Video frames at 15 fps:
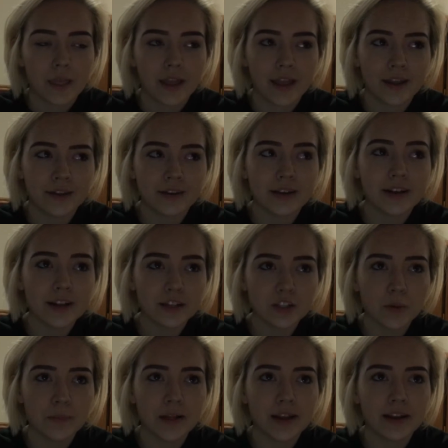And an
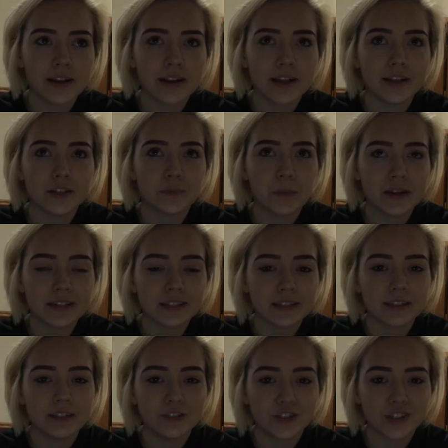exoplanet is
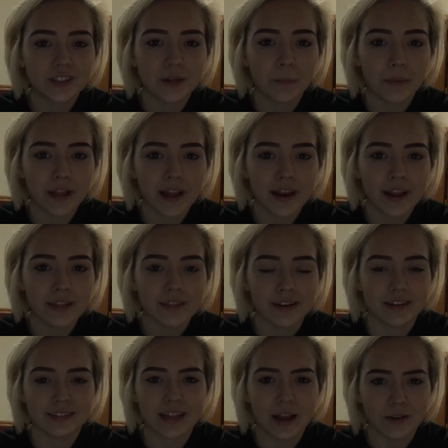basically just a planet that
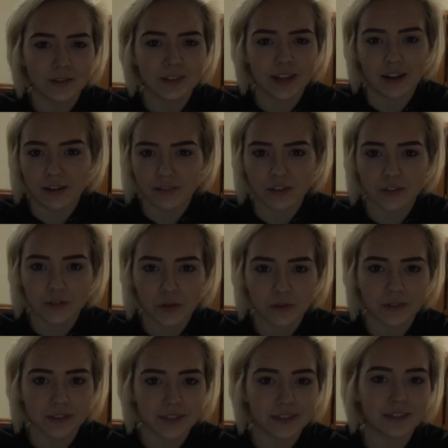is outside of our
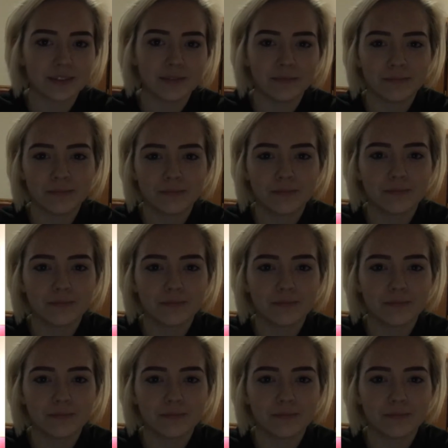solar system.